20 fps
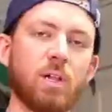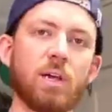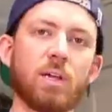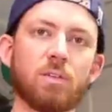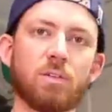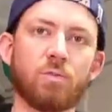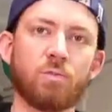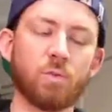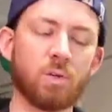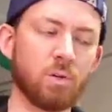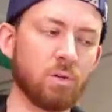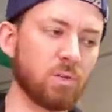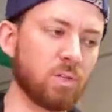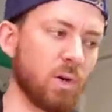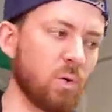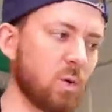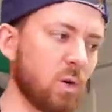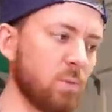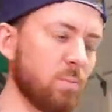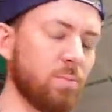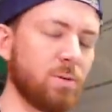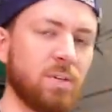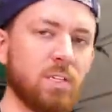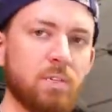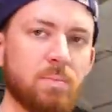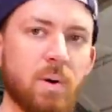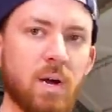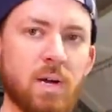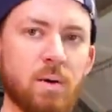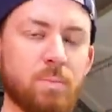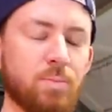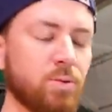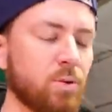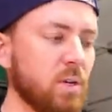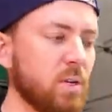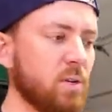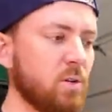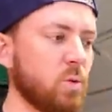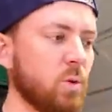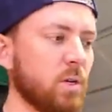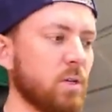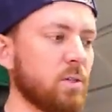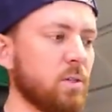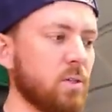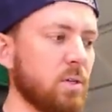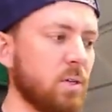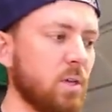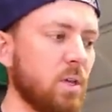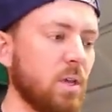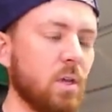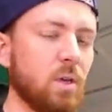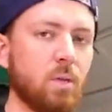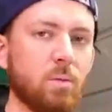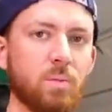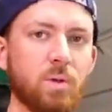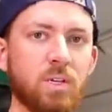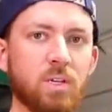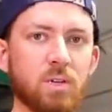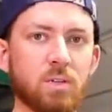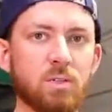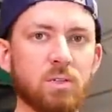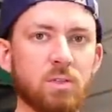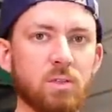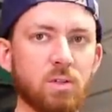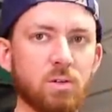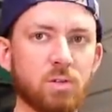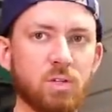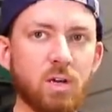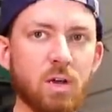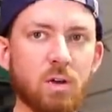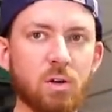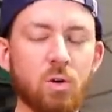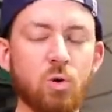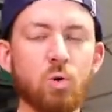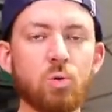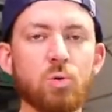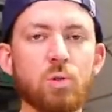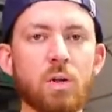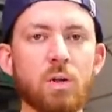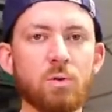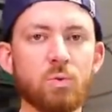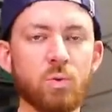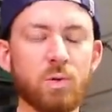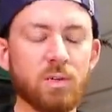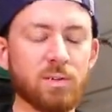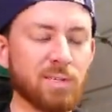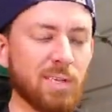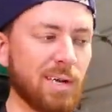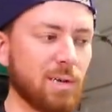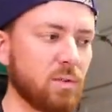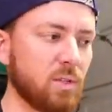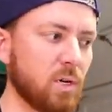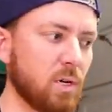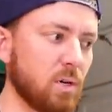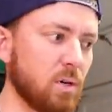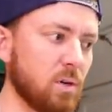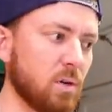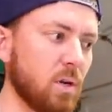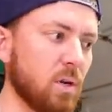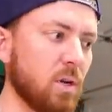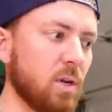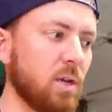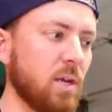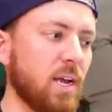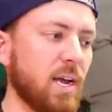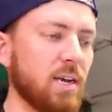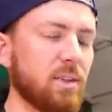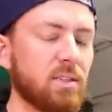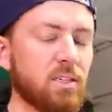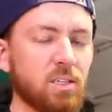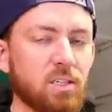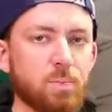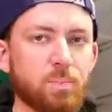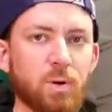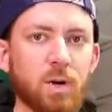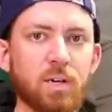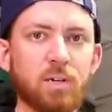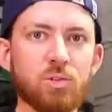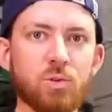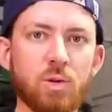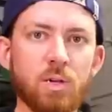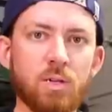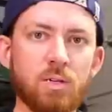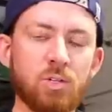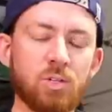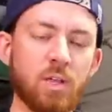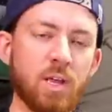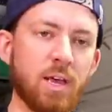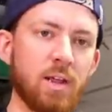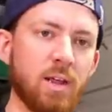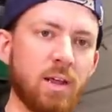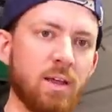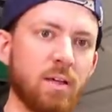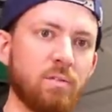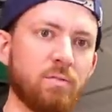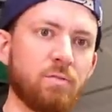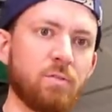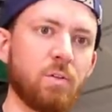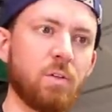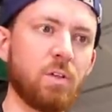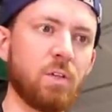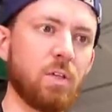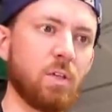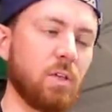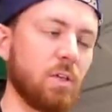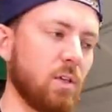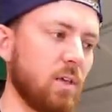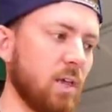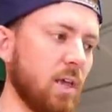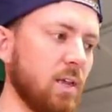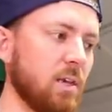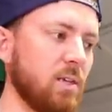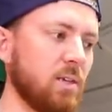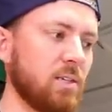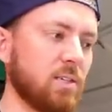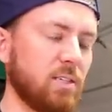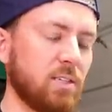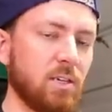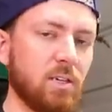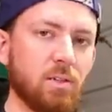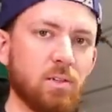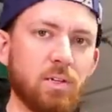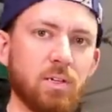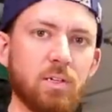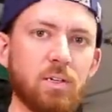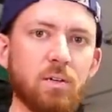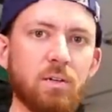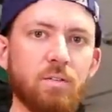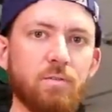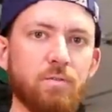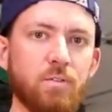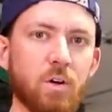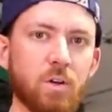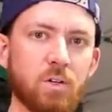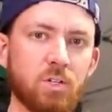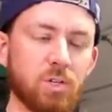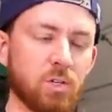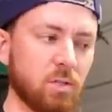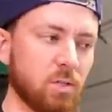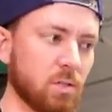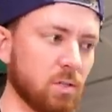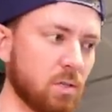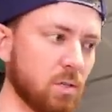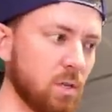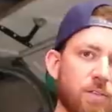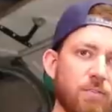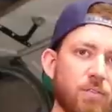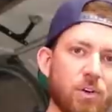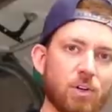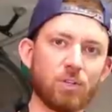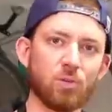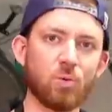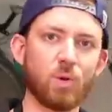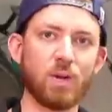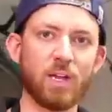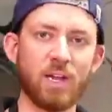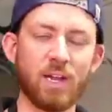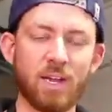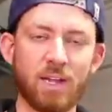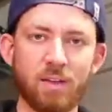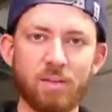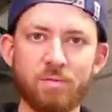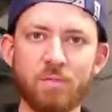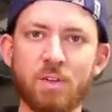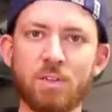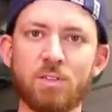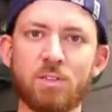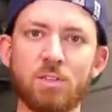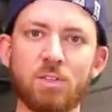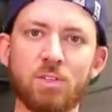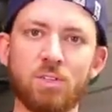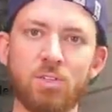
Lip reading: class of reels, I want to breeze by pretty quickly, because there's not a whole lot of reels out there at this price range that have any sealing functions. The first one I have is the